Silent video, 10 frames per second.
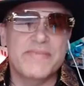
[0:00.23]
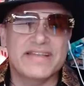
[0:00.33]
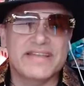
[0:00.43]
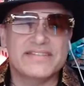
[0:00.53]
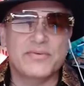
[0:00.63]
and the
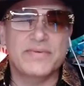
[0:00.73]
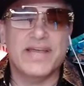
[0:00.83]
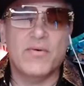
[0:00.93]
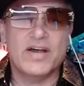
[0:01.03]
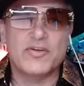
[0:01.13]
Mets. So we
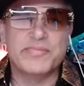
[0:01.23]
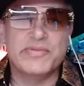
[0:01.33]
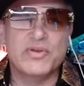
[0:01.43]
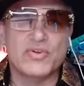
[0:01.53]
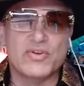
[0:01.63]
got Walker
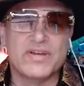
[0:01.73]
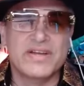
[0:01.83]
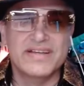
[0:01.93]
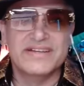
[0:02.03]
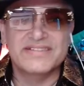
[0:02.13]
Buehler
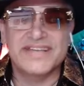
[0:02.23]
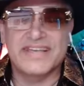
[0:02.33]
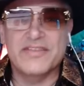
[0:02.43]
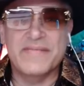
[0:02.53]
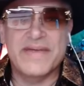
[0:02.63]

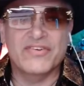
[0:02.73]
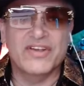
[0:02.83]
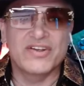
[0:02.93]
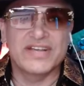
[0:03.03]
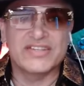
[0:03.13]
taking the mound
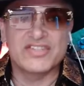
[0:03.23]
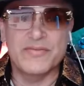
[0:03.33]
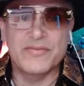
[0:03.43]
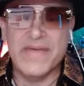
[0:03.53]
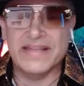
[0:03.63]
here
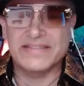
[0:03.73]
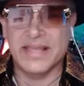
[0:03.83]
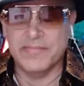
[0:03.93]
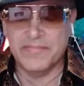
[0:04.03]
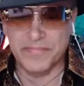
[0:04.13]
against the Mets.
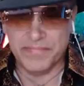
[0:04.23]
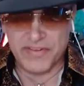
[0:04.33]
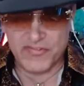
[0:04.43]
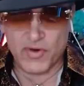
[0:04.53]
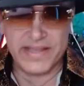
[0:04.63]
And
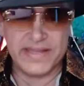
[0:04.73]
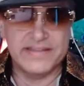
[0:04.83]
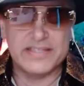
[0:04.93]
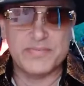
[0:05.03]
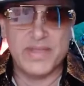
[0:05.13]
before I get
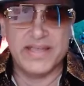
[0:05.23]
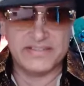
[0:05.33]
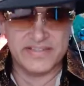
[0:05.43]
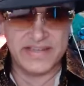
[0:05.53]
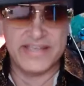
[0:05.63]
into this
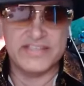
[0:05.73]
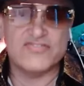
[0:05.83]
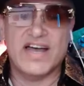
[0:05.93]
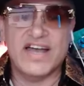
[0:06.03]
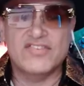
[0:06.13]
play, today
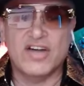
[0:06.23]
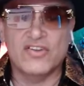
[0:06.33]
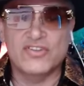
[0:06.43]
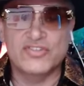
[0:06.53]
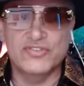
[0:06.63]
is
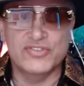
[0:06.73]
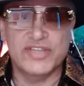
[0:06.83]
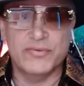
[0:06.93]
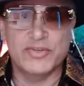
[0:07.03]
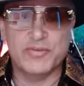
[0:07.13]
$5
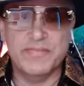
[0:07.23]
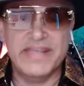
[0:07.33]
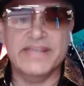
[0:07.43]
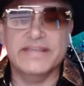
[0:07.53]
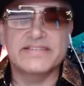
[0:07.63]
Tuesday, which
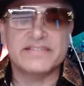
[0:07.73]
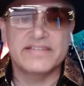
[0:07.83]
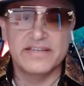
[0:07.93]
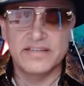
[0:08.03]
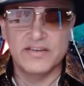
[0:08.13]

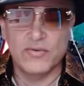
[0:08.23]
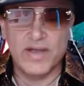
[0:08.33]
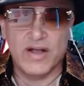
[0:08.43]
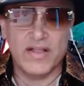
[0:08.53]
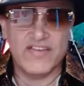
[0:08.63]
means
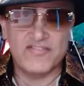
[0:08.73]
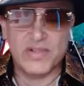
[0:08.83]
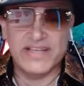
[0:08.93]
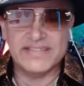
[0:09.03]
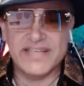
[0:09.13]
we all have
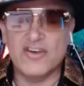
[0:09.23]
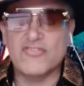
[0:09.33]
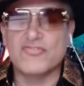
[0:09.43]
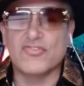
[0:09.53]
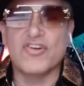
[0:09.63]
plays
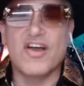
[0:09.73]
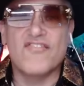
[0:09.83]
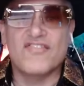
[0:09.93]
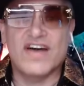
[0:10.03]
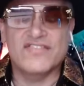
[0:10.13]
out for
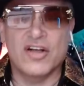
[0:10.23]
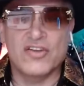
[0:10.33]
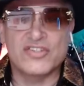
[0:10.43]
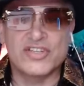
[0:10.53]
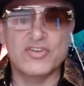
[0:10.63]

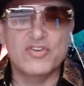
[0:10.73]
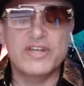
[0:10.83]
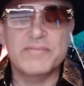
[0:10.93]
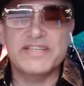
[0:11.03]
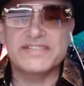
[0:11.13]
$5,
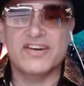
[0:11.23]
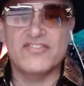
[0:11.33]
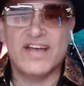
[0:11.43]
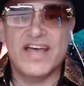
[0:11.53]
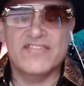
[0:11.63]
including myself. I